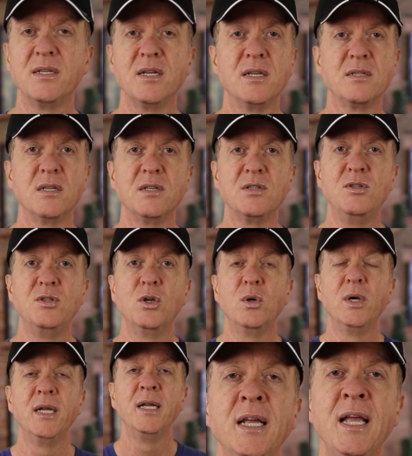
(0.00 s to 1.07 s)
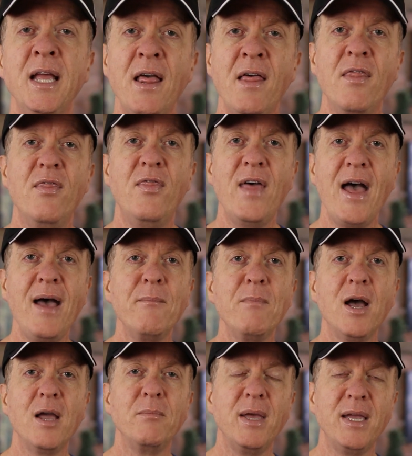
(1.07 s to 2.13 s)
sense. Let's do it. That
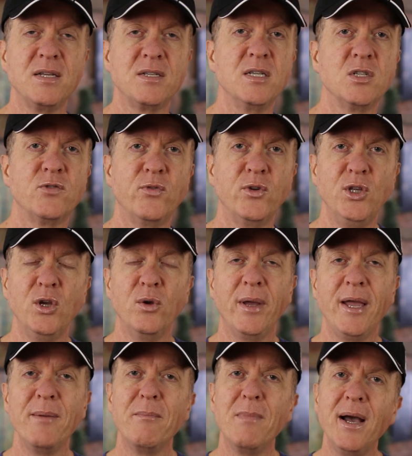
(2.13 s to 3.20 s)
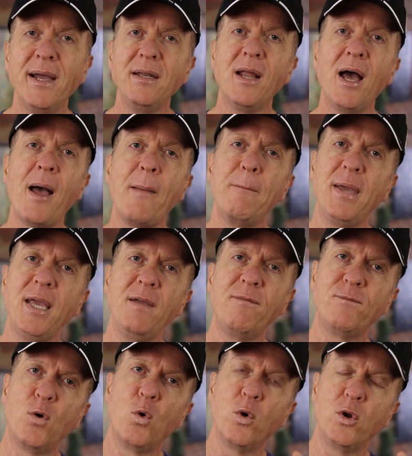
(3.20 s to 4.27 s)
might make sense for you. It might not be
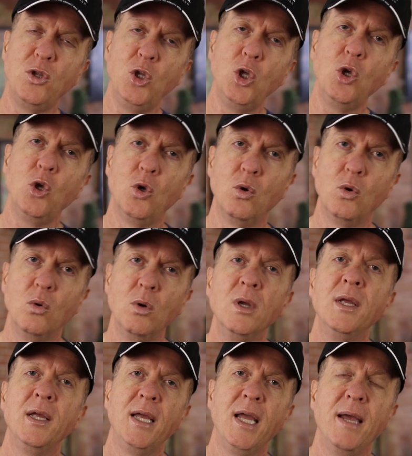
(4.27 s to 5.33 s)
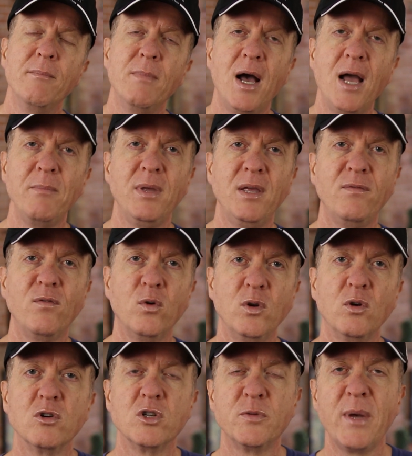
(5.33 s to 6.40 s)
for you. It might be for
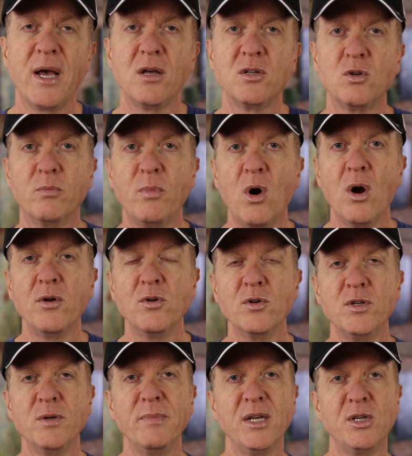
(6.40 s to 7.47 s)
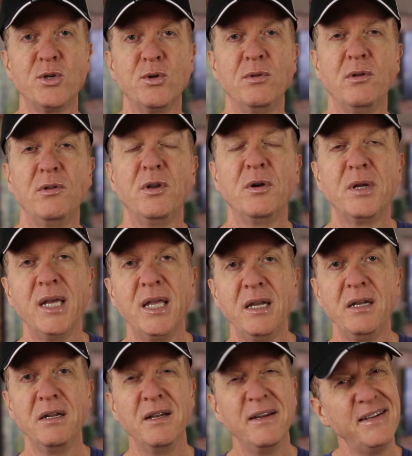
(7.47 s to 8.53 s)
your spouse or partner to make sure that they're
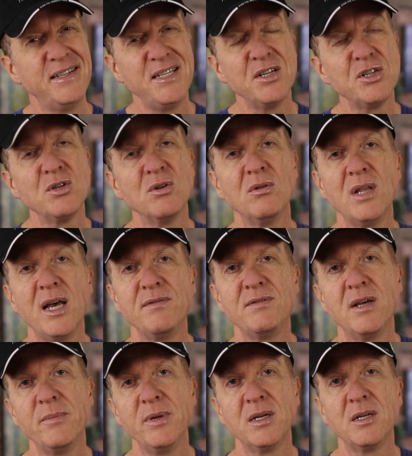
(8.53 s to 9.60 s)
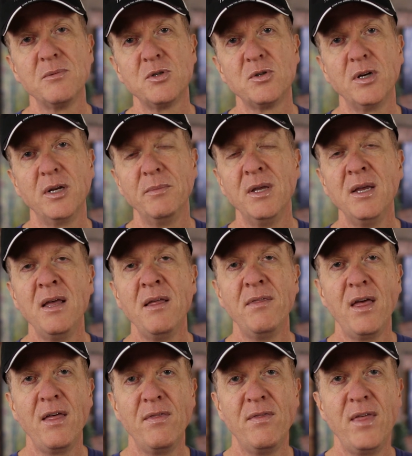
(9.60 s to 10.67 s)
getting an additional lifetime income stream
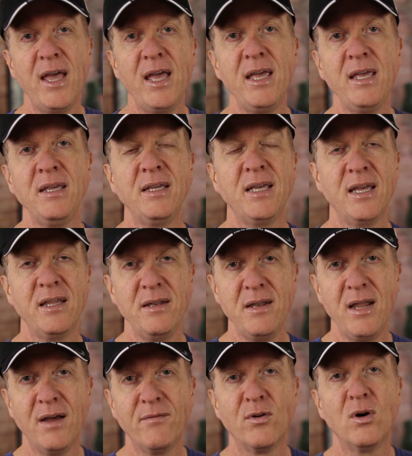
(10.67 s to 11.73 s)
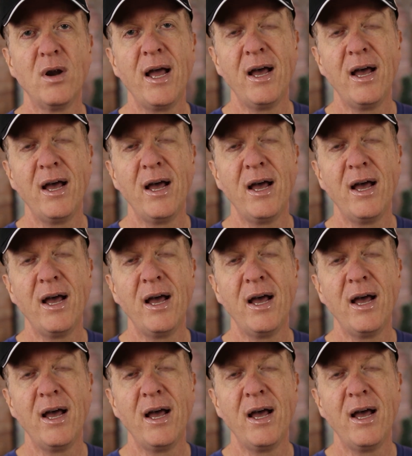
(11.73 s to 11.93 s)
that they can never